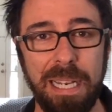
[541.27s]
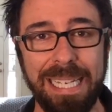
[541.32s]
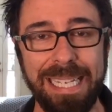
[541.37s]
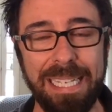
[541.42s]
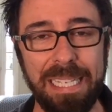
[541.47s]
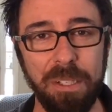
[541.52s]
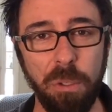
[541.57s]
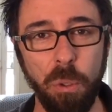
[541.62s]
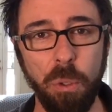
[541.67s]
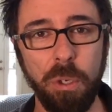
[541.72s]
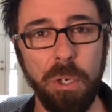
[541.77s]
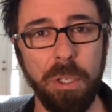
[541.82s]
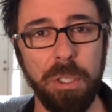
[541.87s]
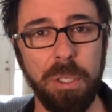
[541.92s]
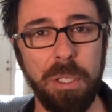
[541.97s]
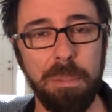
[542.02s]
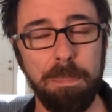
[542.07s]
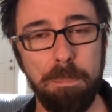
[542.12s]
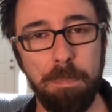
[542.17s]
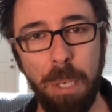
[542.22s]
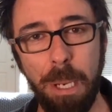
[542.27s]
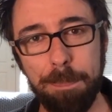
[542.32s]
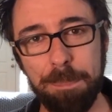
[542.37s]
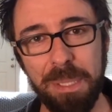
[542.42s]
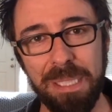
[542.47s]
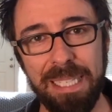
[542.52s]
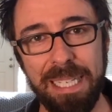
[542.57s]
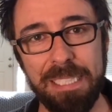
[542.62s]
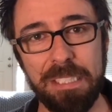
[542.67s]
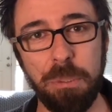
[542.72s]
it auto
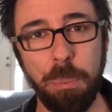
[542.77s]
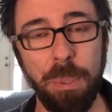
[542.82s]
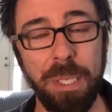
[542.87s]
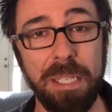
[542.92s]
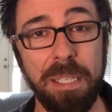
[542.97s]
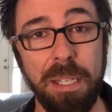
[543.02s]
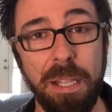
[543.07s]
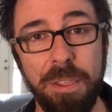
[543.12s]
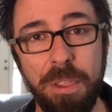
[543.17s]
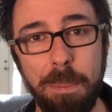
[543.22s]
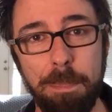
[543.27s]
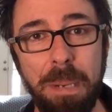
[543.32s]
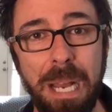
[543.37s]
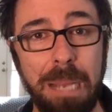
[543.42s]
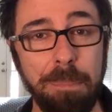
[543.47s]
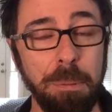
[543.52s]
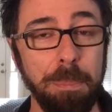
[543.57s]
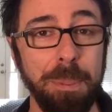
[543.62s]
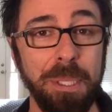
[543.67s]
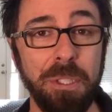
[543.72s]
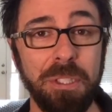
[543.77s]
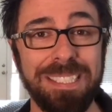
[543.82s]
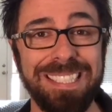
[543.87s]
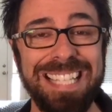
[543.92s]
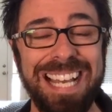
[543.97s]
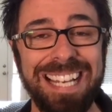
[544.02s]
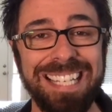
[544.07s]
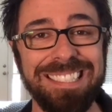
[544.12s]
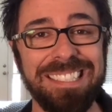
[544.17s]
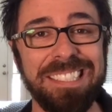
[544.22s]
populates with the Bible because that is